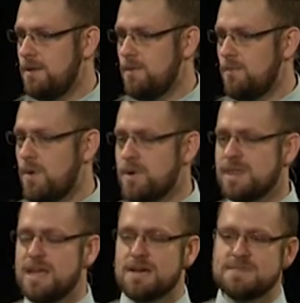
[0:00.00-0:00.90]
When we
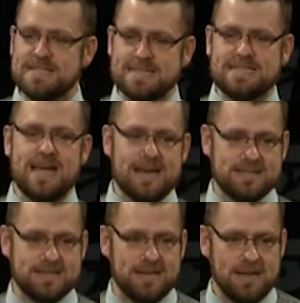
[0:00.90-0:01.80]
think of
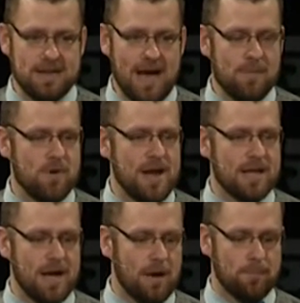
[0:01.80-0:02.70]
success, I'm
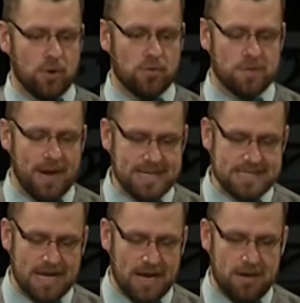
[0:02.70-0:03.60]
reading a book with my
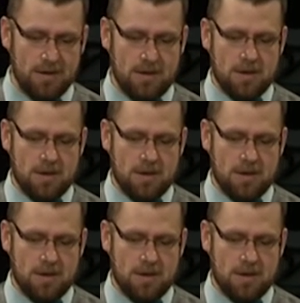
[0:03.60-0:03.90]
son